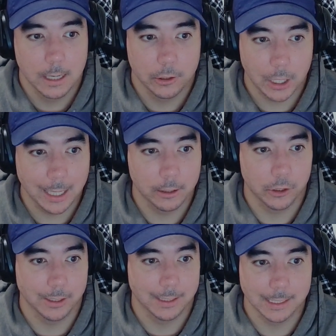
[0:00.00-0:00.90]

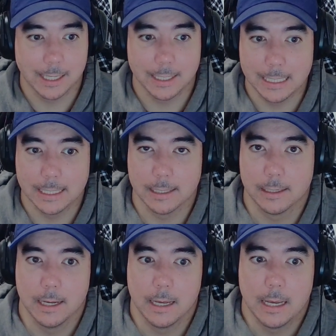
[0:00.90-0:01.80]
challenges this idea.
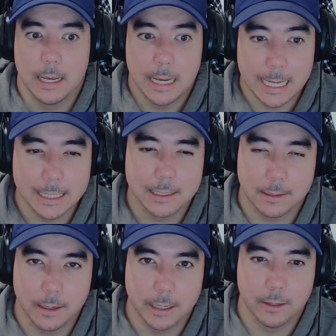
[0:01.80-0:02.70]
In this
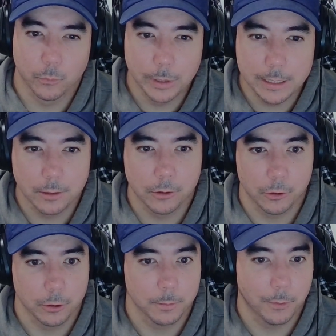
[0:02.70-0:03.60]
study, the
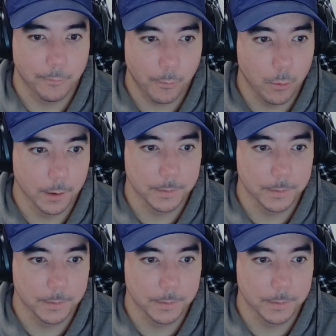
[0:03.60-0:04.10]
researchers performed